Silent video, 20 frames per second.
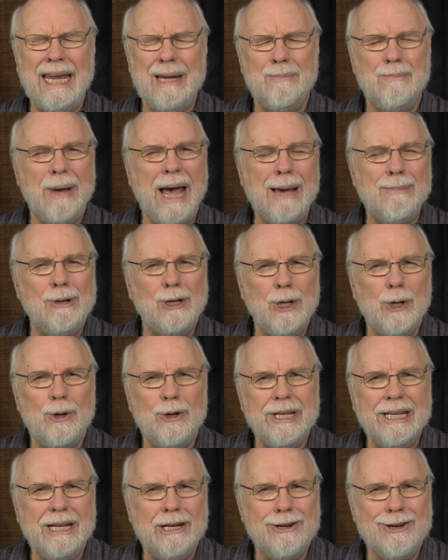
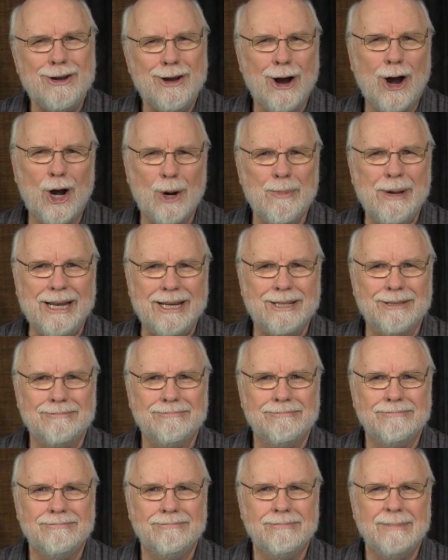Babylonian garment.
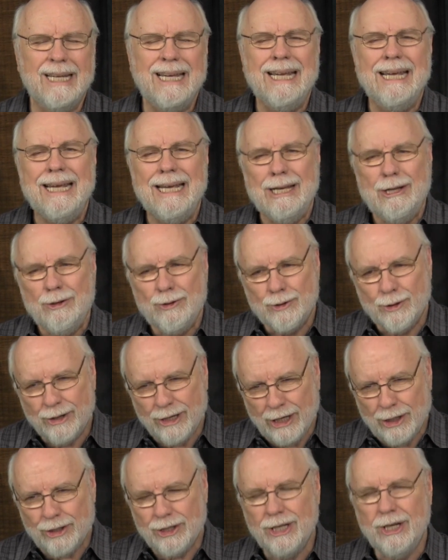
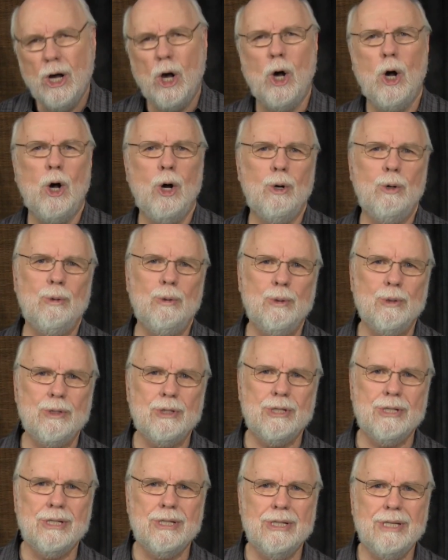Tradition
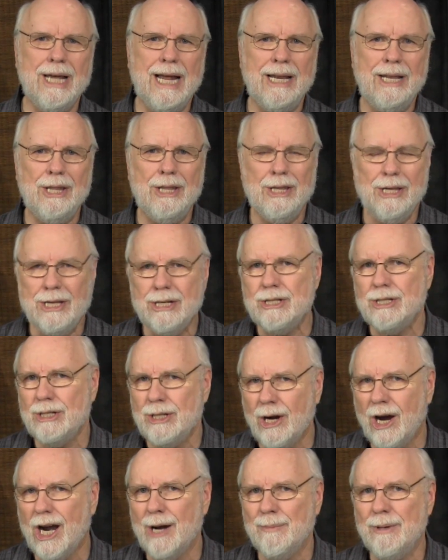holds that this
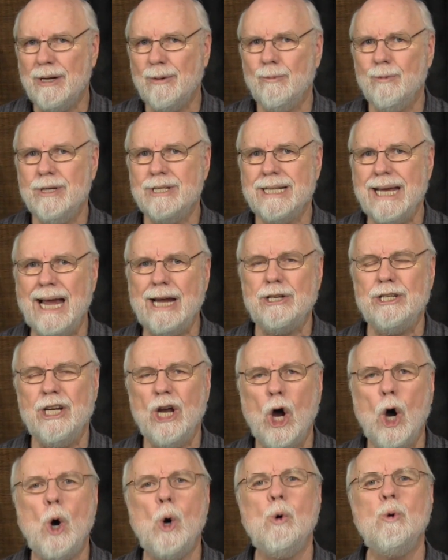garment was
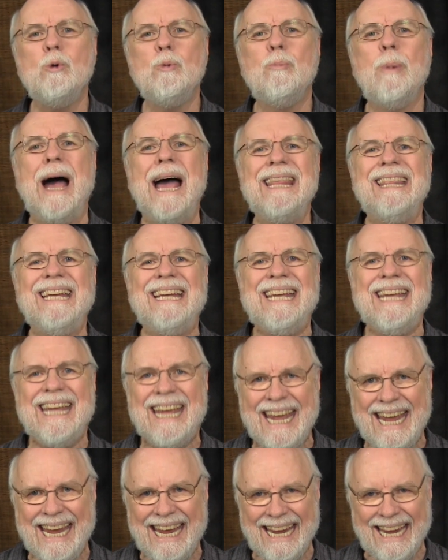actually owned by the
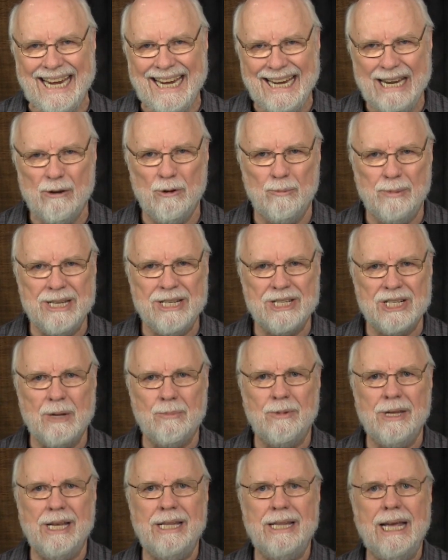king. It would be
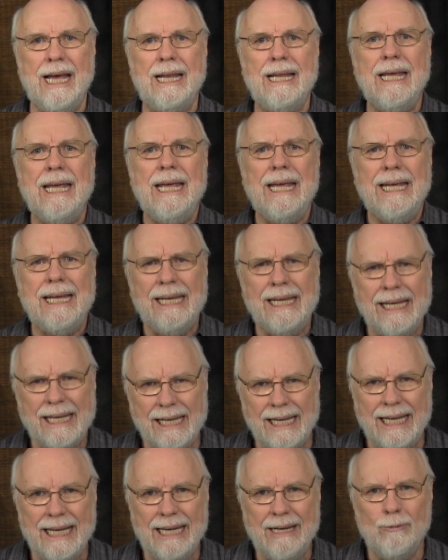something that
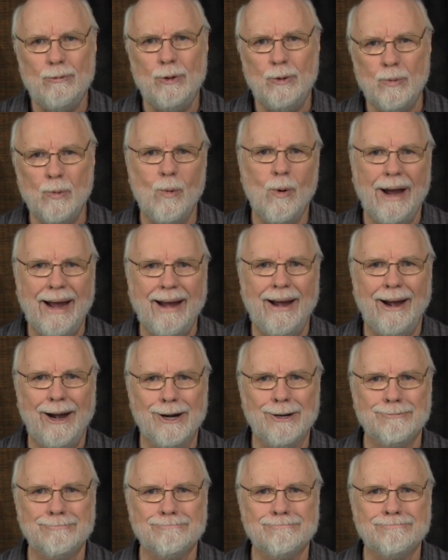he would
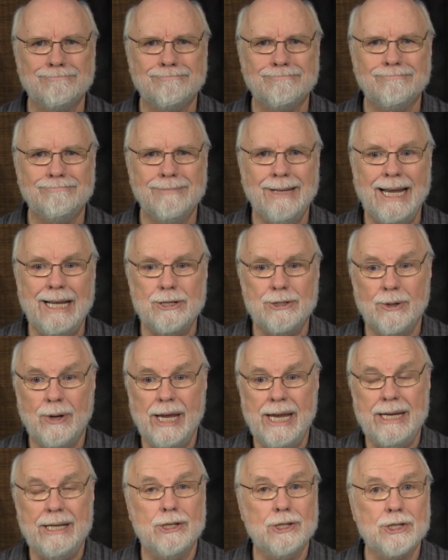wear. And so
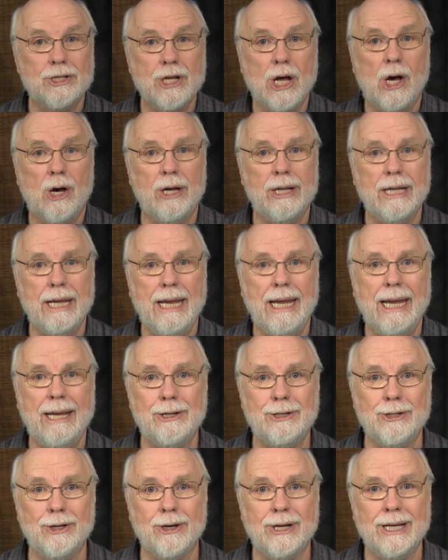Achan saw it
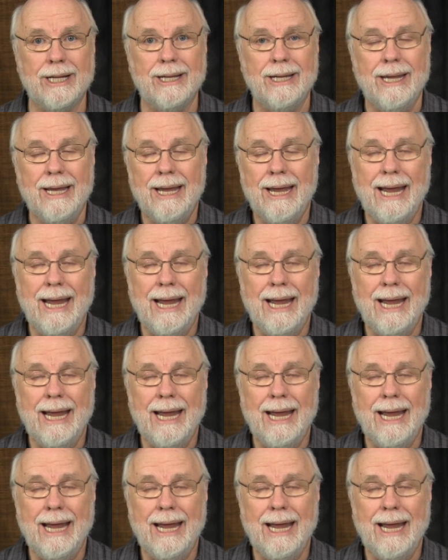and took it.